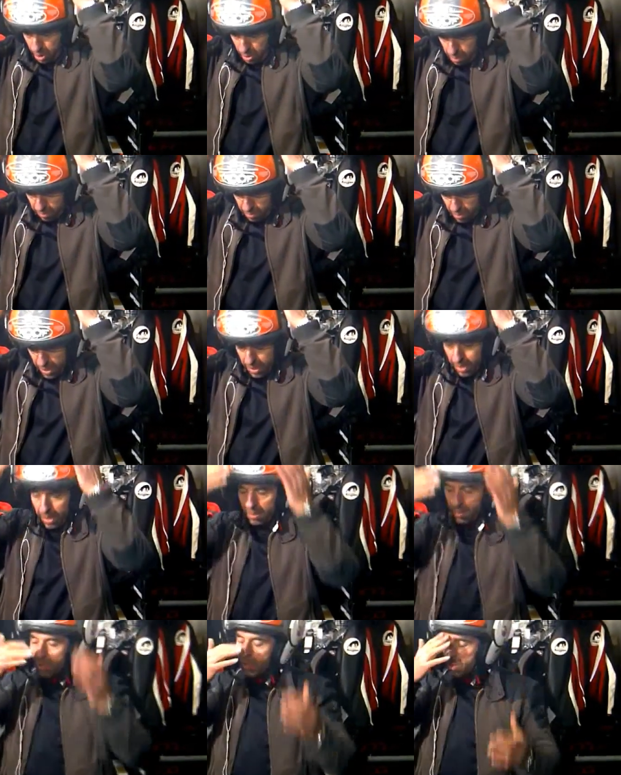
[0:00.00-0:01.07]
the top of my
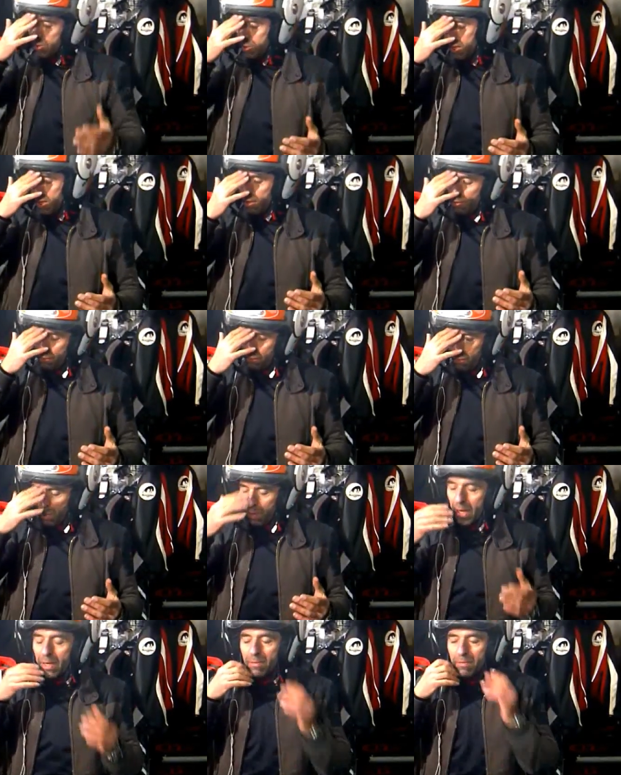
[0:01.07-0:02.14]
head, but not tight on the
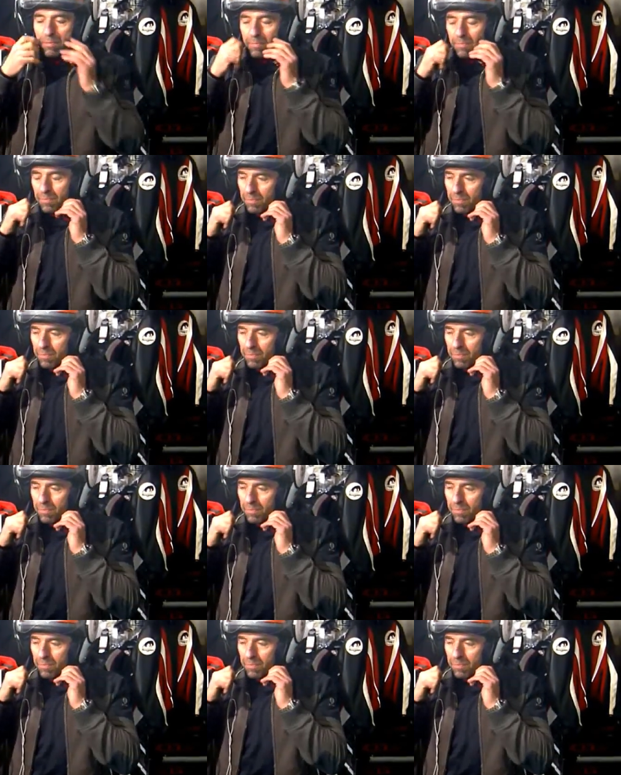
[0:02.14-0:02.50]
forehead. Hmm.